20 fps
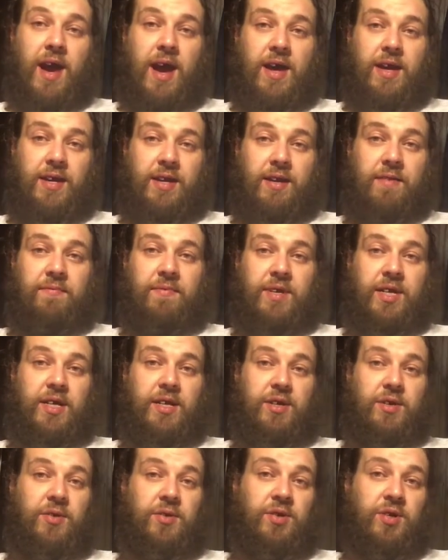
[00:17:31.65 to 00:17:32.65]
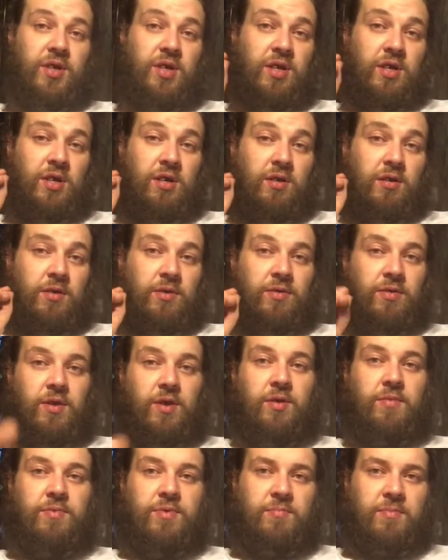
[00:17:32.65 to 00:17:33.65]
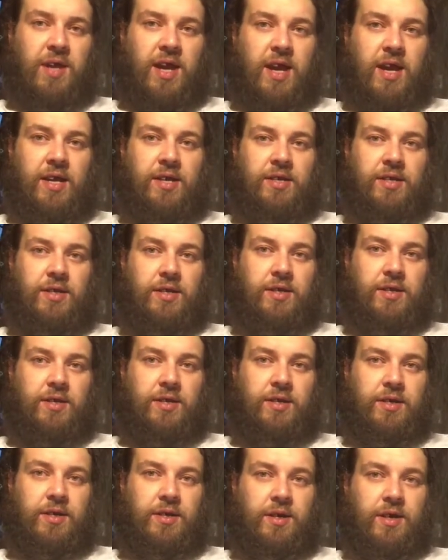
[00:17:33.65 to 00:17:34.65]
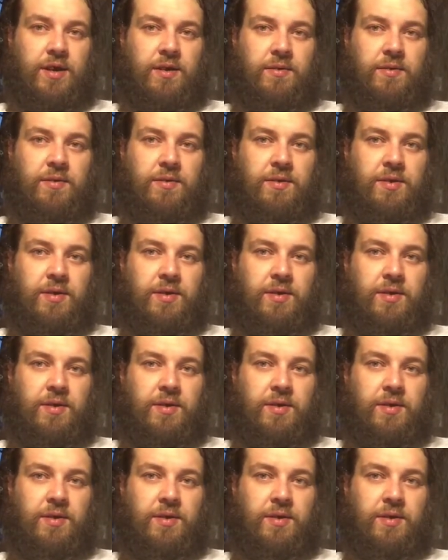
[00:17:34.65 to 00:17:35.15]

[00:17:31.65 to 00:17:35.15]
out of their videos, throw them some cash. You know,